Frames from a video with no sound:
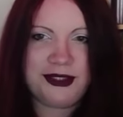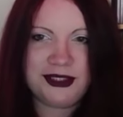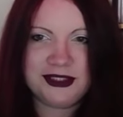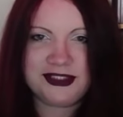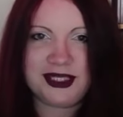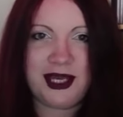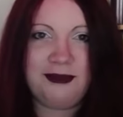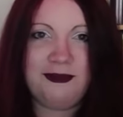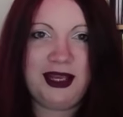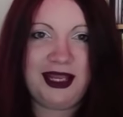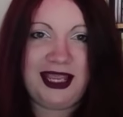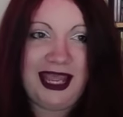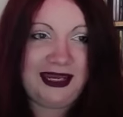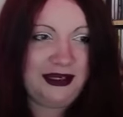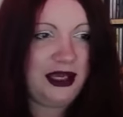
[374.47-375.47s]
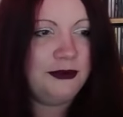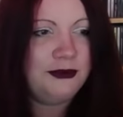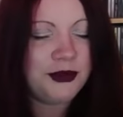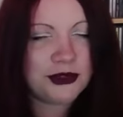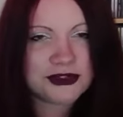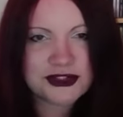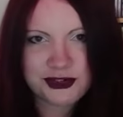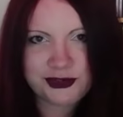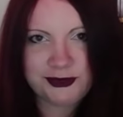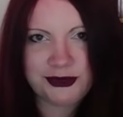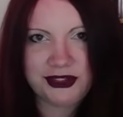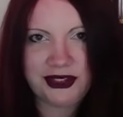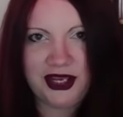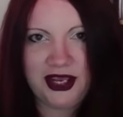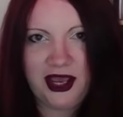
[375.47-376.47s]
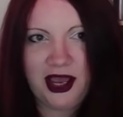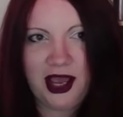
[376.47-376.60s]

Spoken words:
Because I'm not stupid.